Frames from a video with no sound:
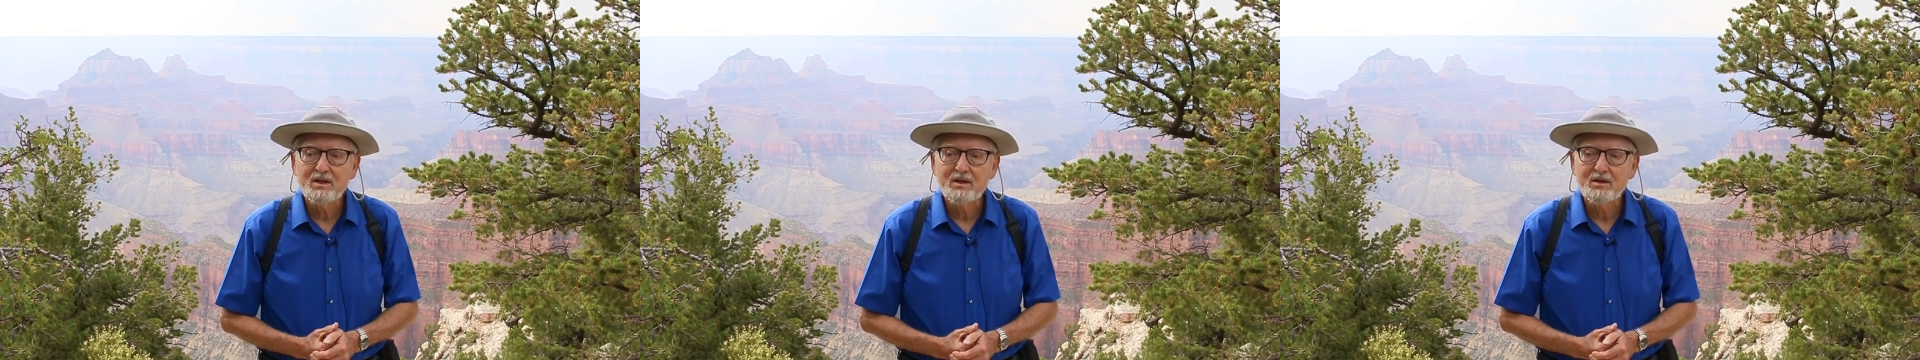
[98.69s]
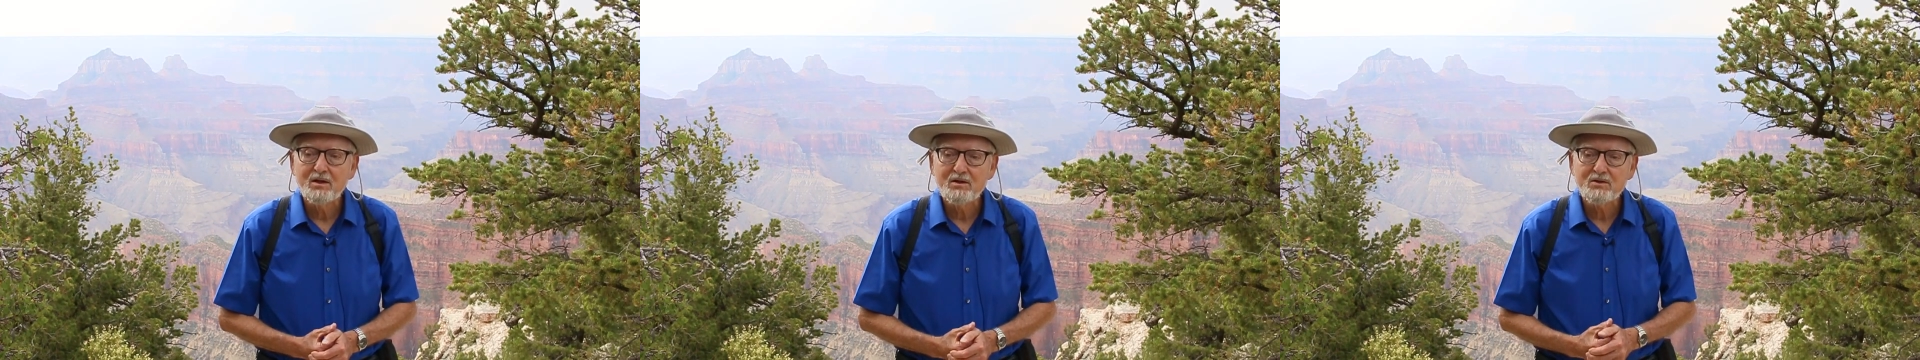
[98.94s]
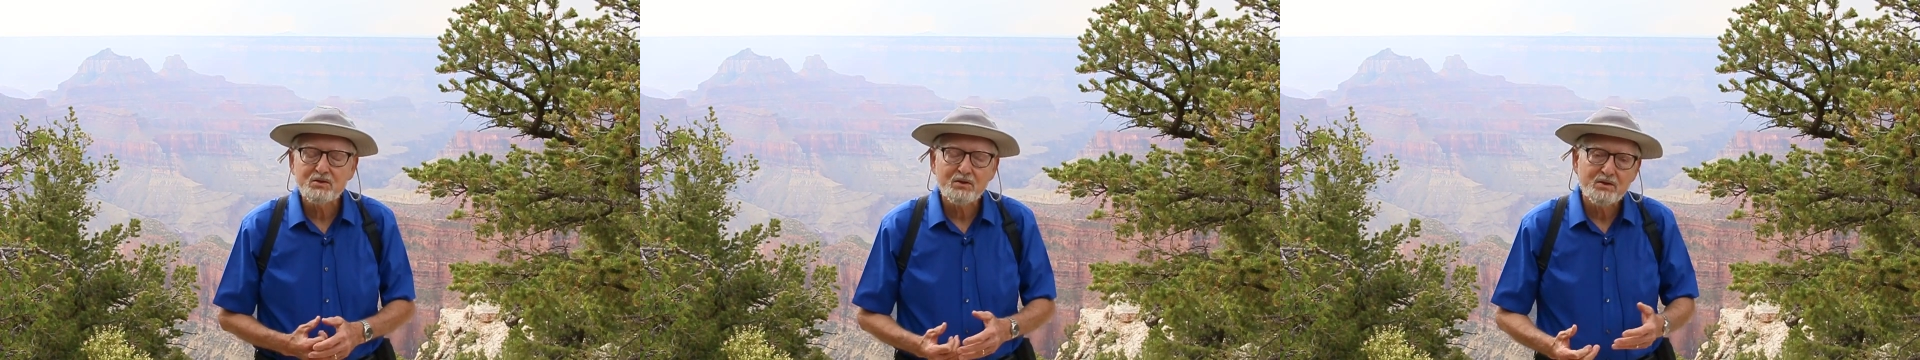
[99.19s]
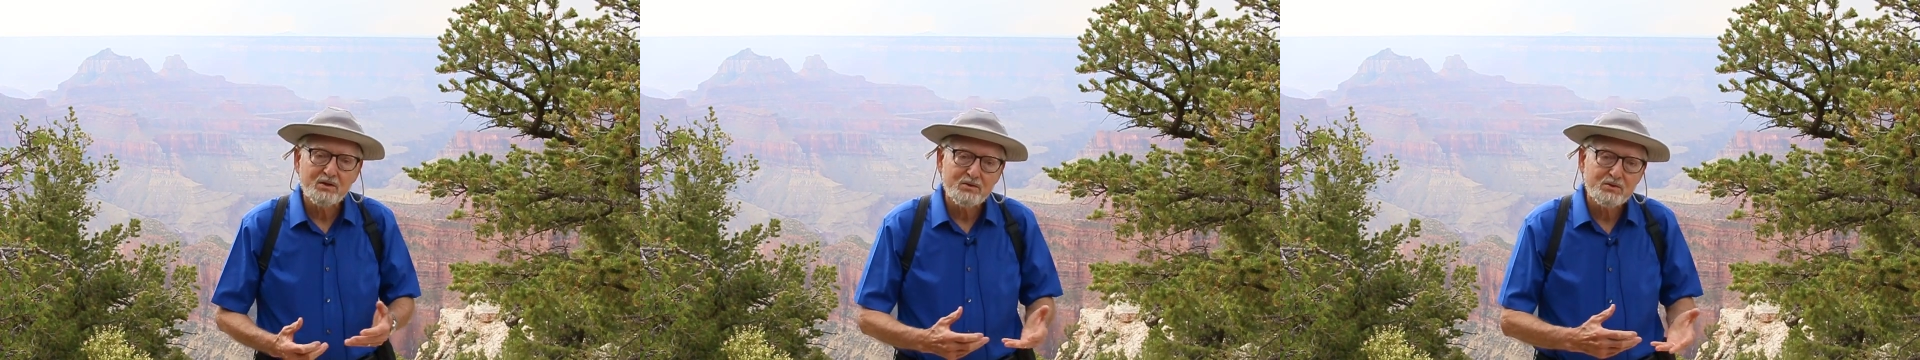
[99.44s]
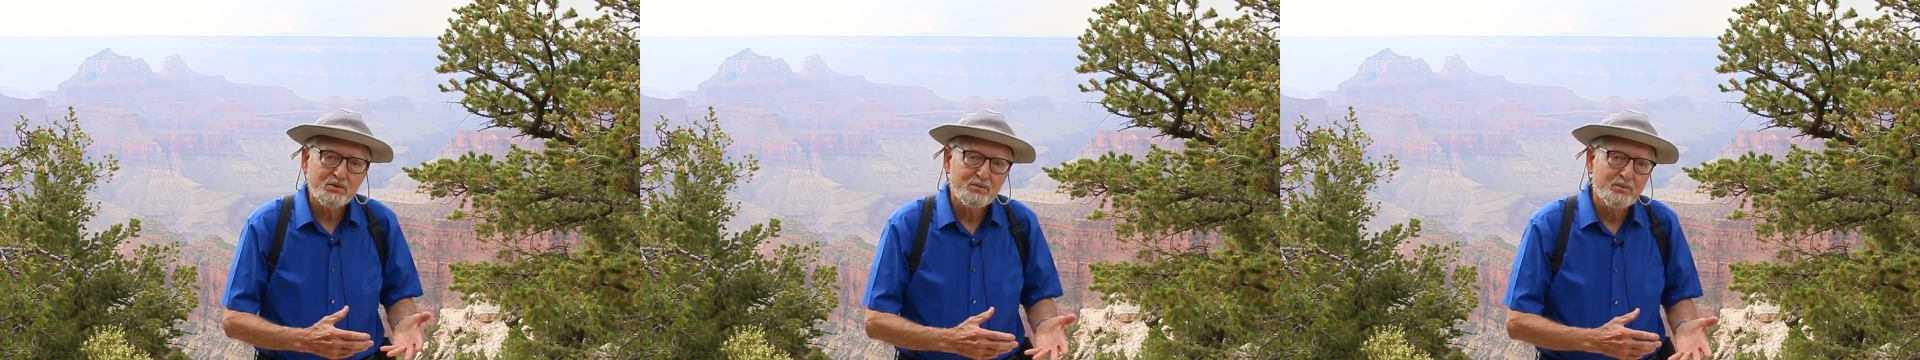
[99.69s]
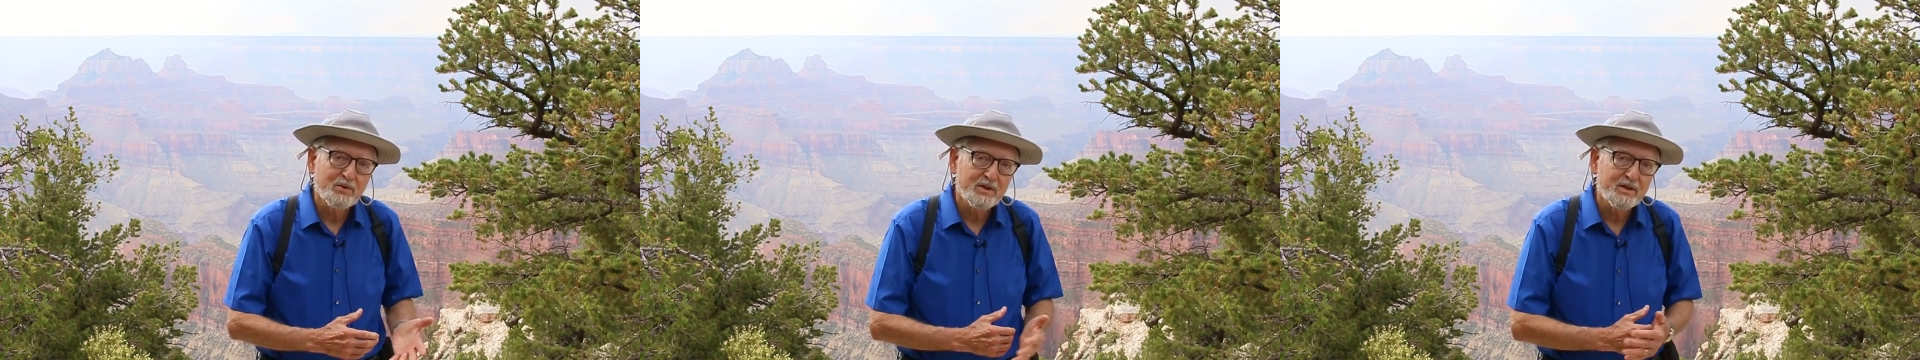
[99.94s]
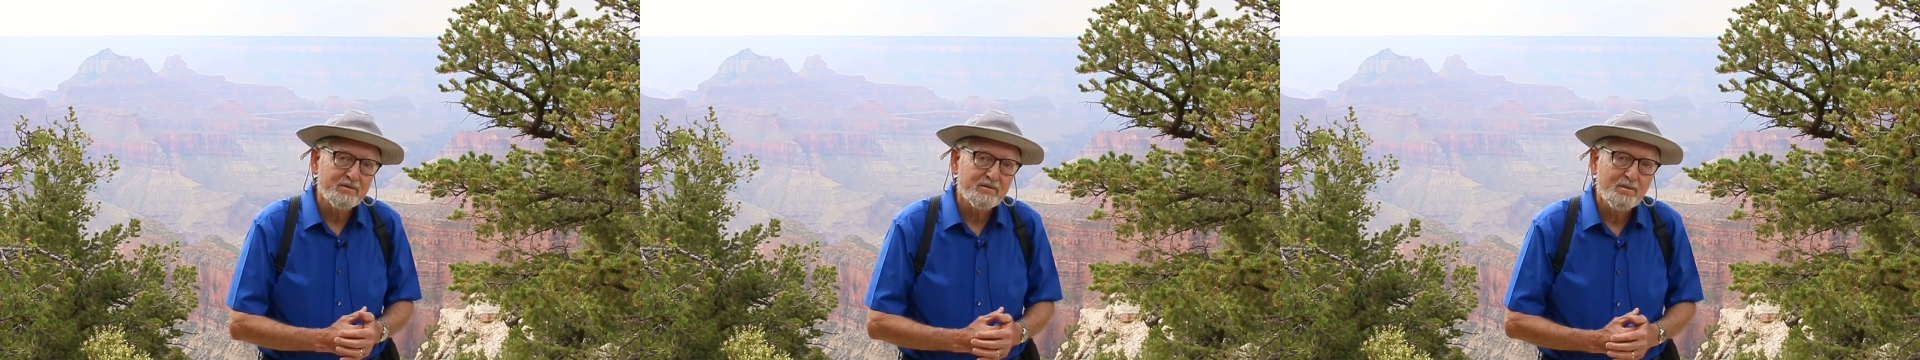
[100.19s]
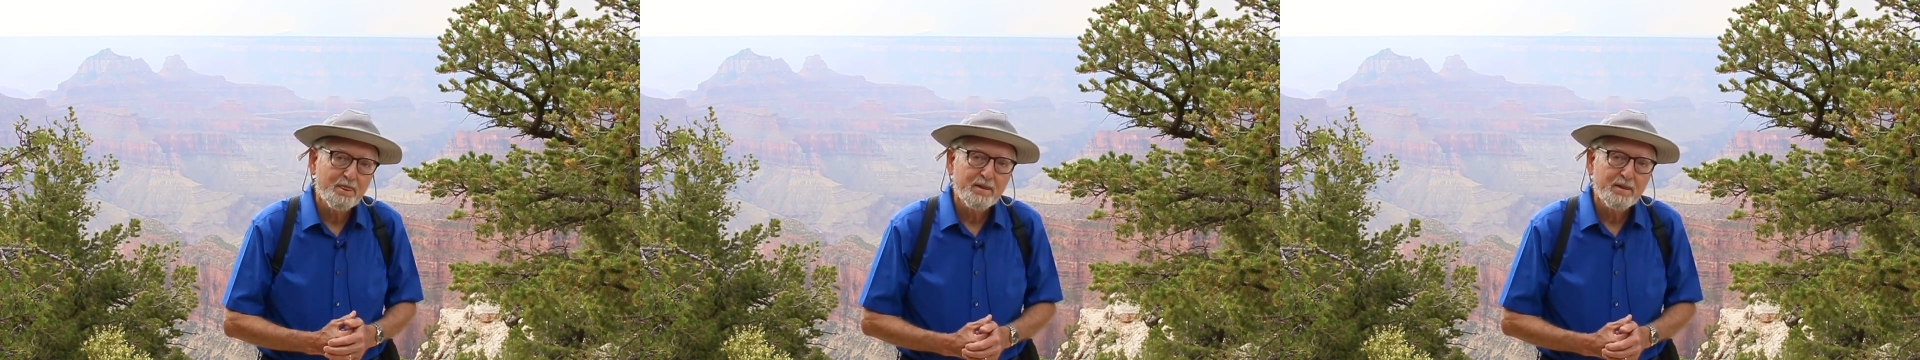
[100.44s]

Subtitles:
and also those who believe